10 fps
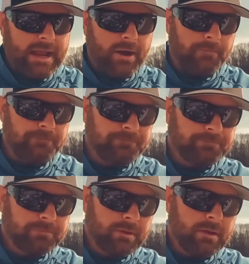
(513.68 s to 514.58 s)
now
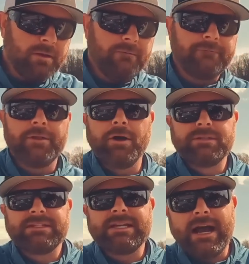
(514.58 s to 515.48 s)
for
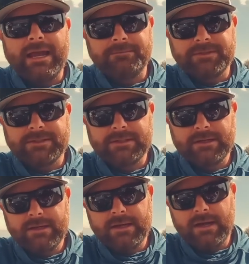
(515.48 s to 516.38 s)
those types
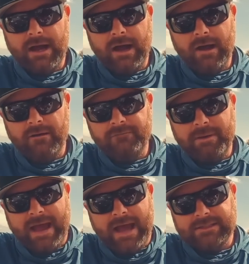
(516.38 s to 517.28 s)
of
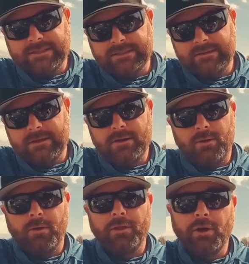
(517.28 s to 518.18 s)
bass,
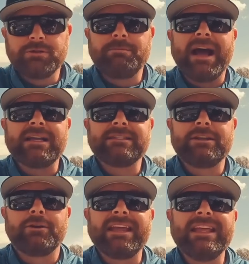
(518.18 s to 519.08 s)
or those bass
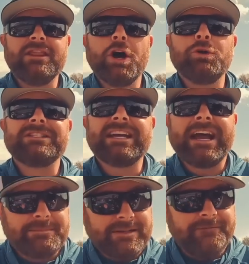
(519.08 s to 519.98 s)
that are in those
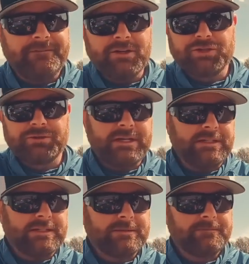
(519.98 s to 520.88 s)
types of
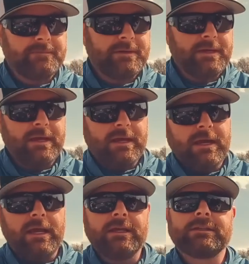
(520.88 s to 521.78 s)
fisheries,
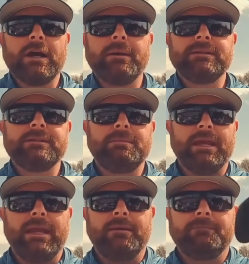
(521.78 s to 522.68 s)
is going to be